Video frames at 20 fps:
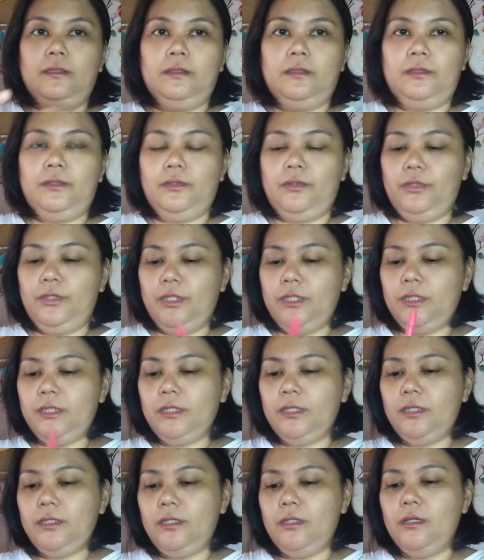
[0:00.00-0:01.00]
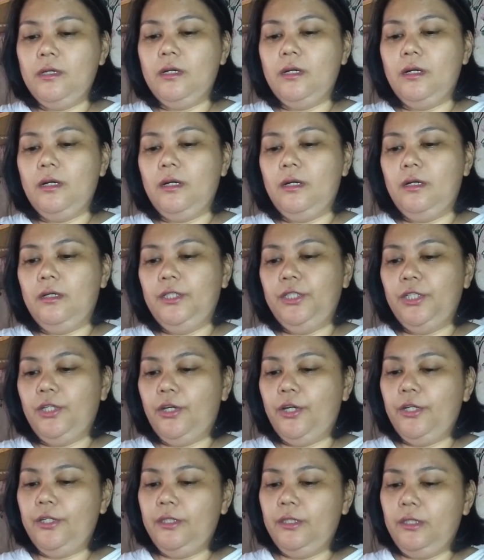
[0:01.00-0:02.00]
So this is the
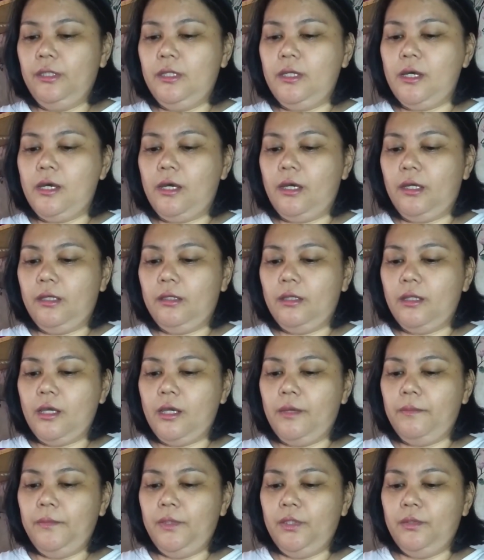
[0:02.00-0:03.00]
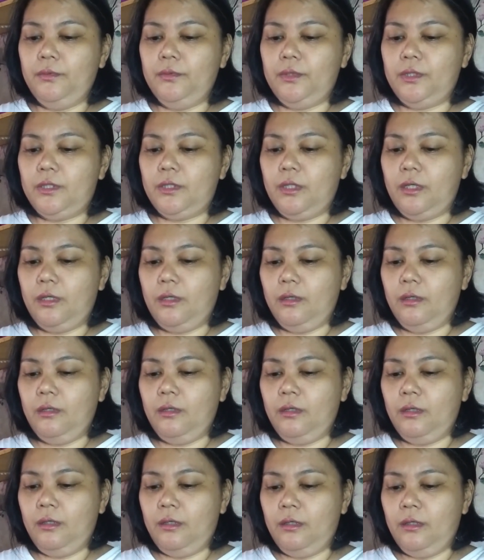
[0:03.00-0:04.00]
yarn that I'm using.
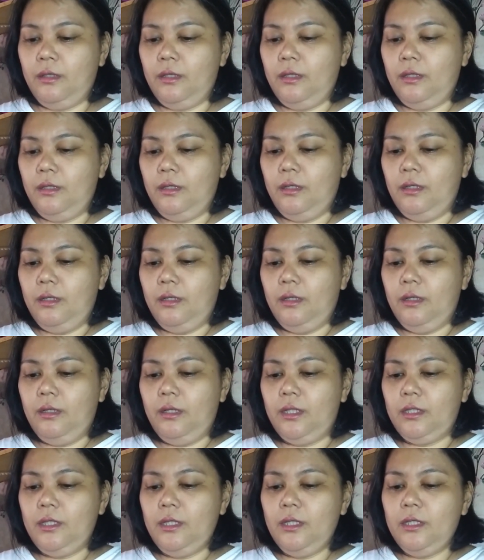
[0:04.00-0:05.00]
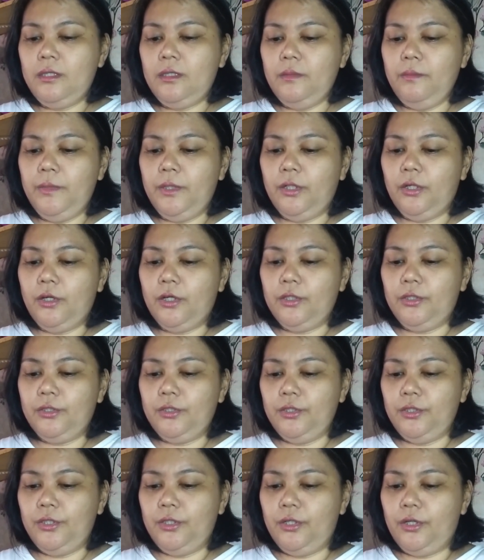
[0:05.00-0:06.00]
I think it's a milk
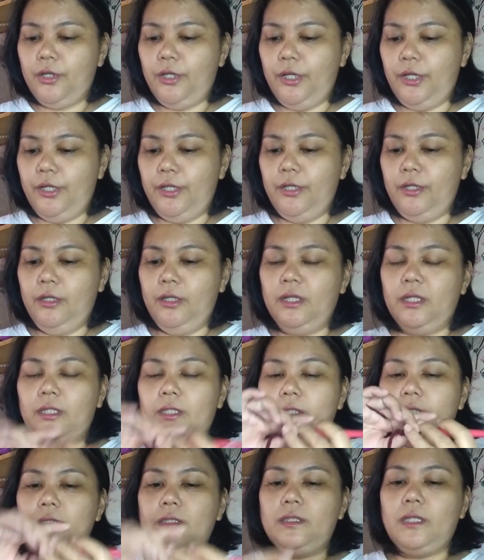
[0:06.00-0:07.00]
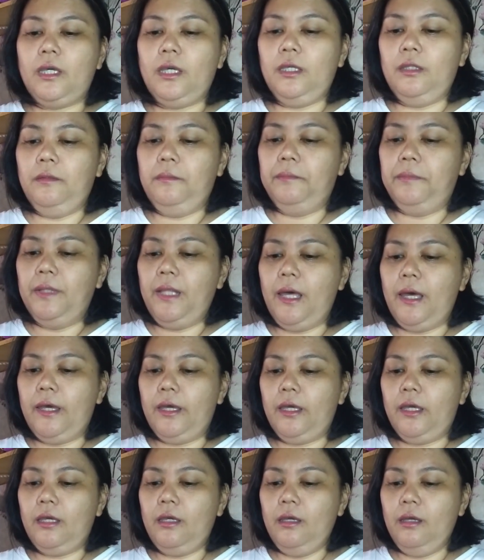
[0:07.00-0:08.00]
cotton yarn that is 8
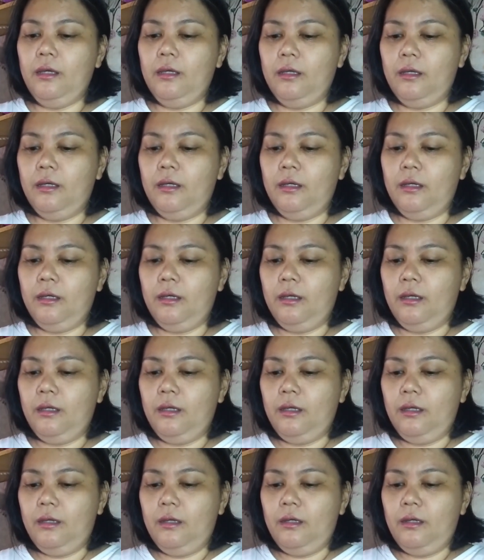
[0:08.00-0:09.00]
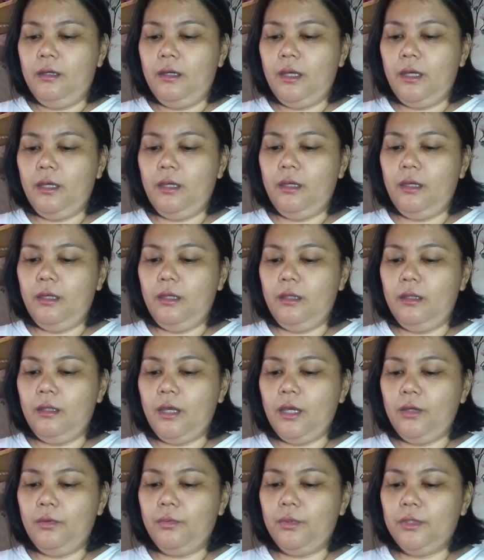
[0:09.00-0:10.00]
ply, and
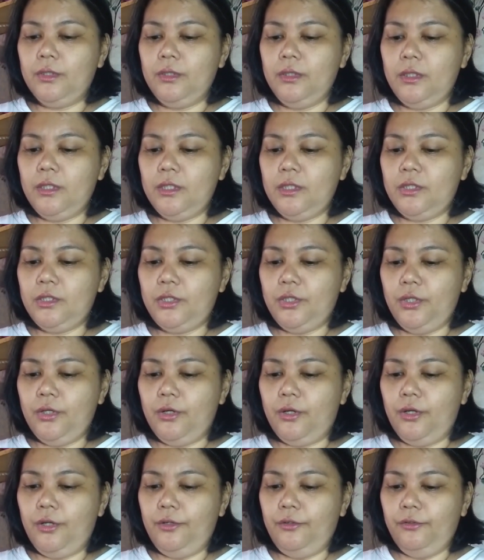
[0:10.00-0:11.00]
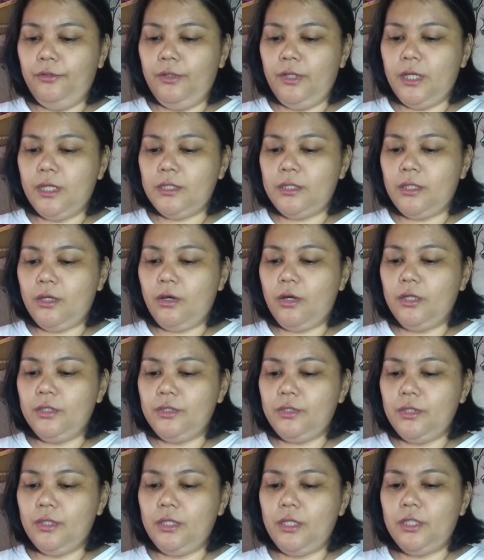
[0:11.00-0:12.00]
I won this yarn as a
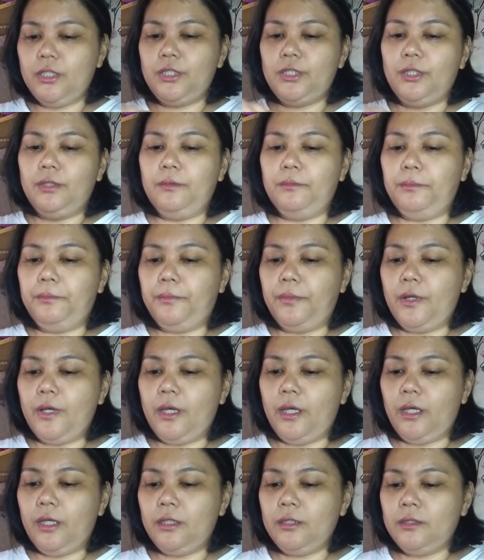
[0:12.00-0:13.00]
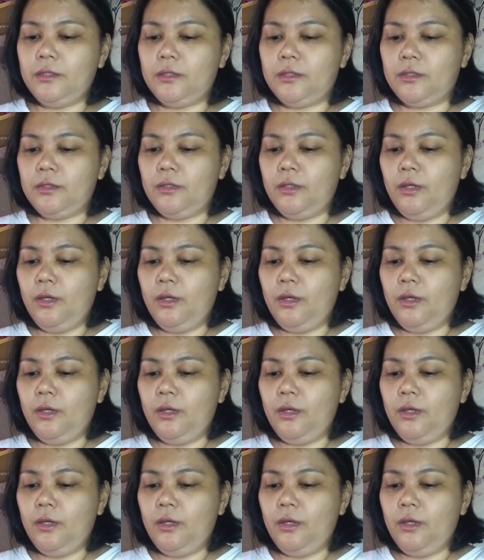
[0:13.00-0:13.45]
consolation prize